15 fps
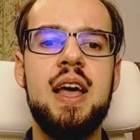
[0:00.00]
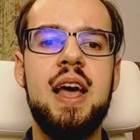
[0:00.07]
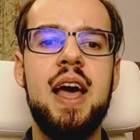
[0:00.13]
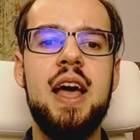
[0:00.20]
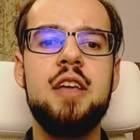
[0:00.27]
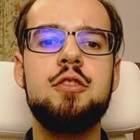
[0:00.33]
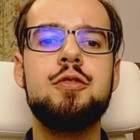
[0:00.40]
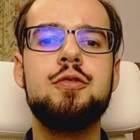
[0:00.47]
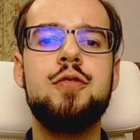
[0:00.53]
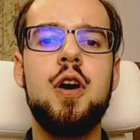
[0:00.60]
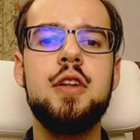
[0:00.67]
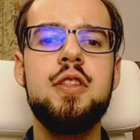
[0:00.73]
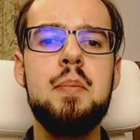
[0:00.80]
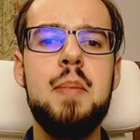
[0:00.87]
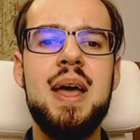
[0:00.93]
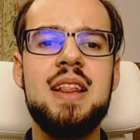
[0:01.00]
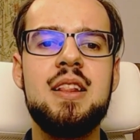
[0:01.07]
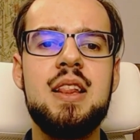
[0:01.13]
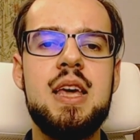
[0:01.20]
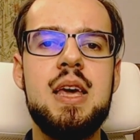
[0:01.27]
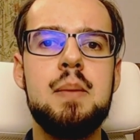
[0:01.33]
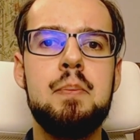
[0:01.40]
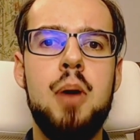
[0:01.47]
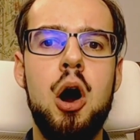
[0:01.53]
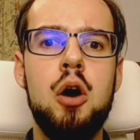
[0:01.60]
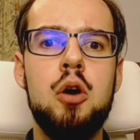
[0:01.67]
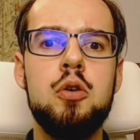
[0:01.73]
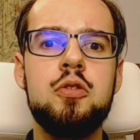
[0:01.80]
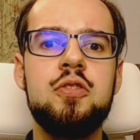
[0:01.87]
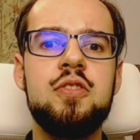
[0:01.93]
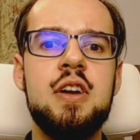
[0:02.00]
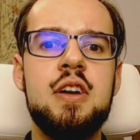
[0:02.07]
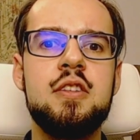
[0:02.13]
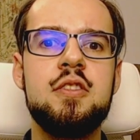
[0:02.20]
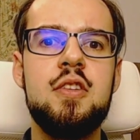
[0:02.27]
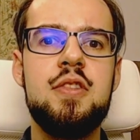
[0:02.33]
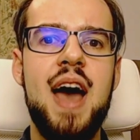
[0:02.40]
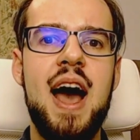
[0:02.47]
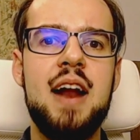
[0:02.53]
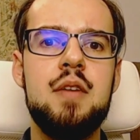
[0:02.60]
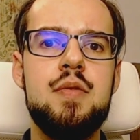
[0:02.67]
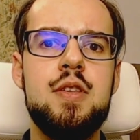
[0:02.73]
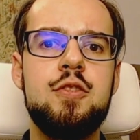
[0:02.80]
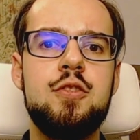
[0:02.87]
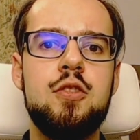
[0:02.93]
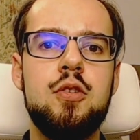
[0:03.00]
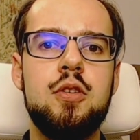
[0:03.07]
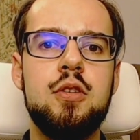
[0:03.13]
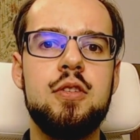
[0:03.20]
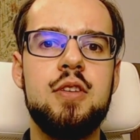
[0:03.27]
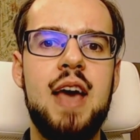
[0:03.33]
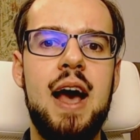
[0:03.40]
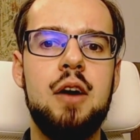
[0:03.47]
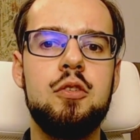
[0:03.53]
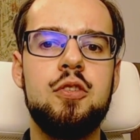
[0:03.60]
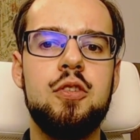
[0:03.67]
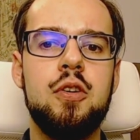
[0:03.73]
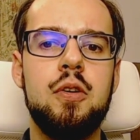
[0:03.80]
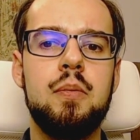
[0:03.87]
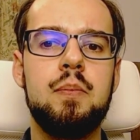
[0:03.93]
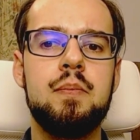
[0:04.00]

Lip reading: is fundamentally opposed to that of the student council.